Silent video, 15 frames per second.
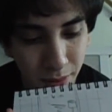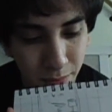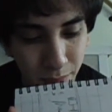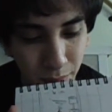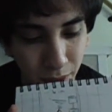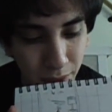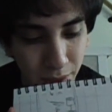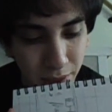
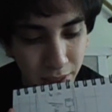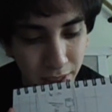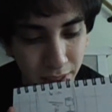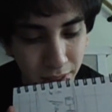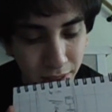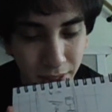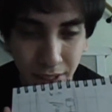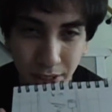But
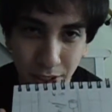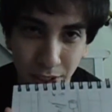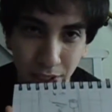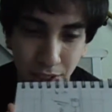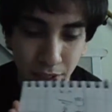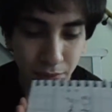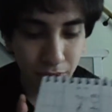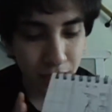you get the
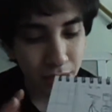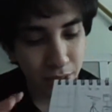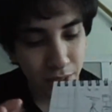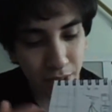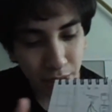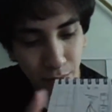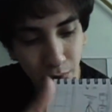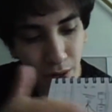gist of it. There's
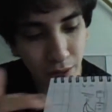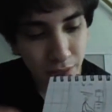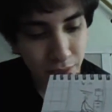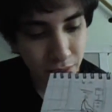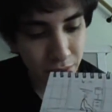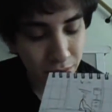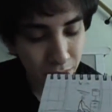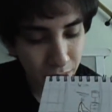like rocks
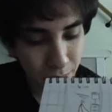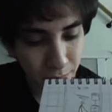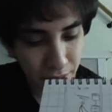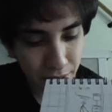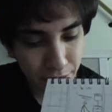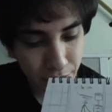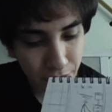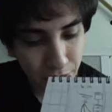and it's on the
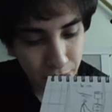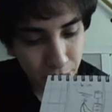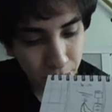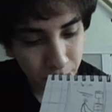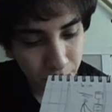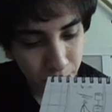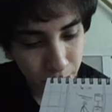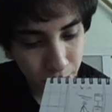beach.
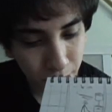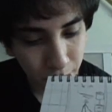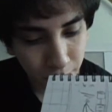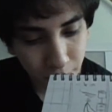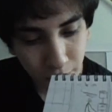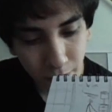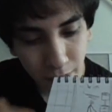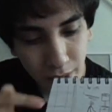
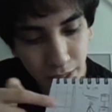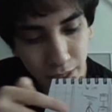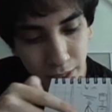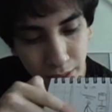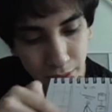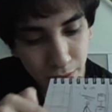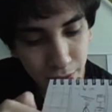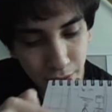And
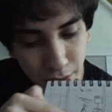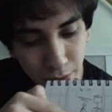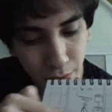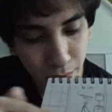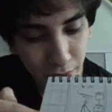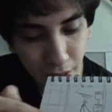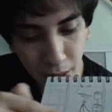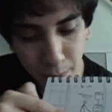there's like a little
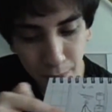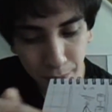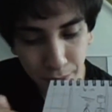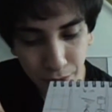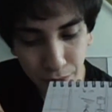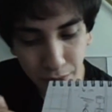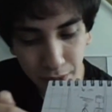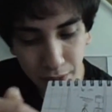gap in
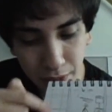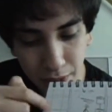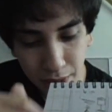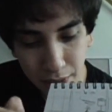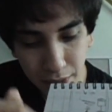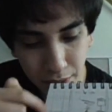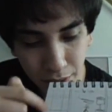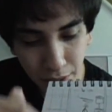between.
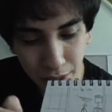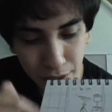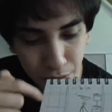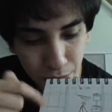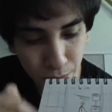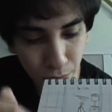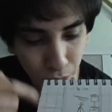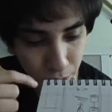These are like
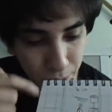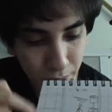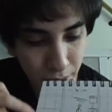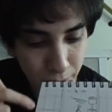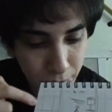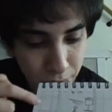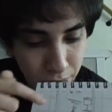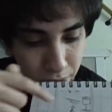support
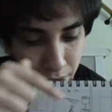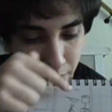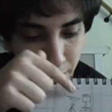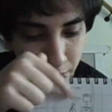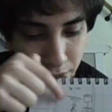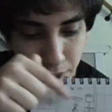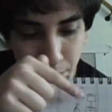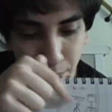beams.
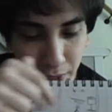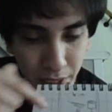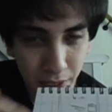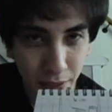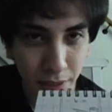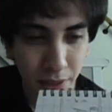It's me.